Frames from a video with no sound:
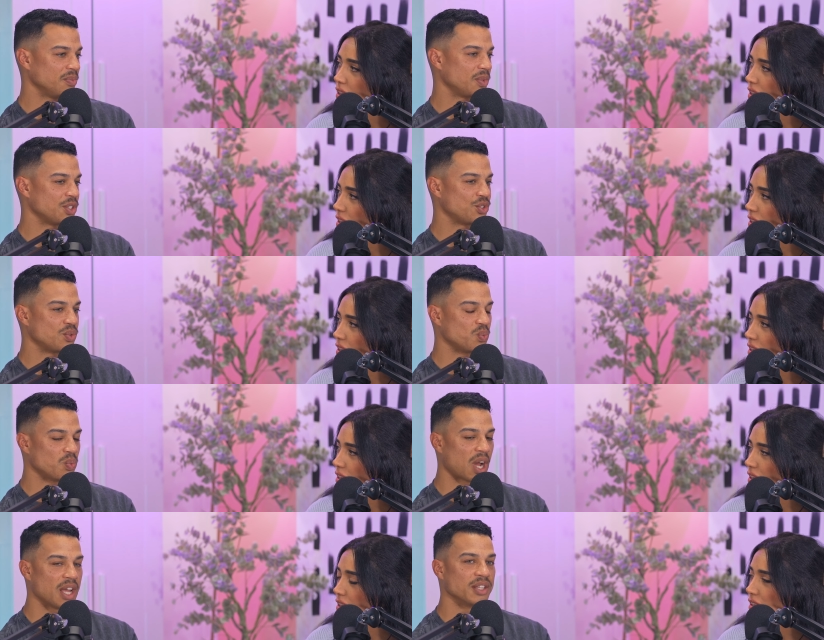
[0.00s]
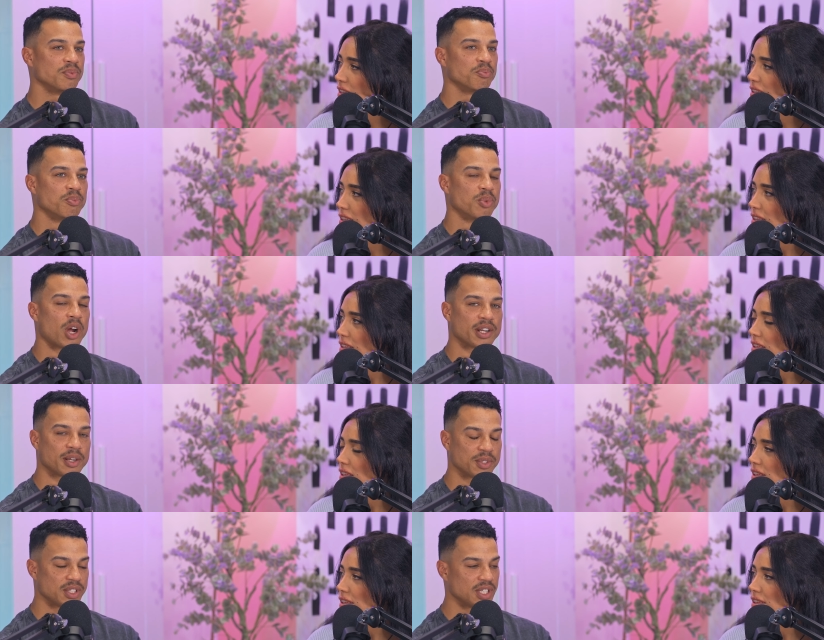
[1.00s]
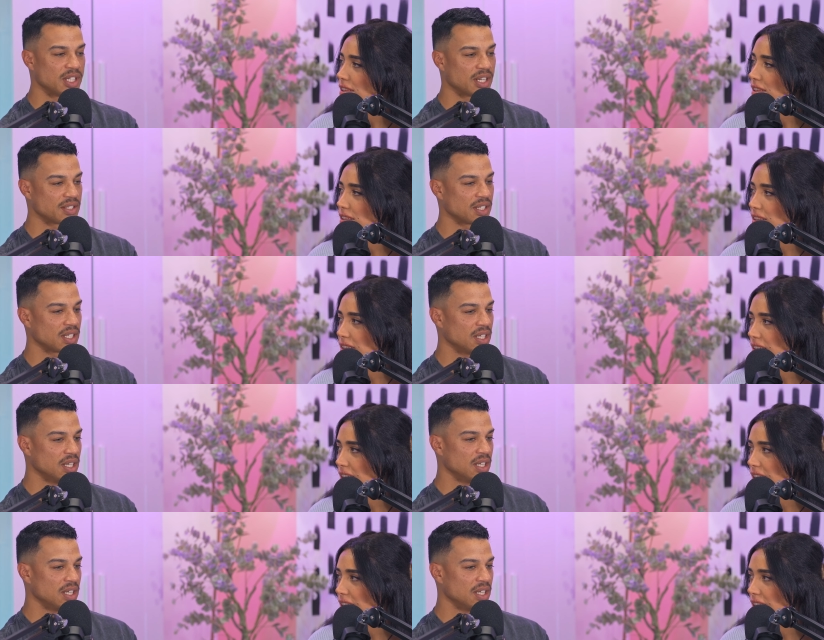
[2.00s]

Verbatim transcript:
Speaker 1: because I brought it up to Tina. I said,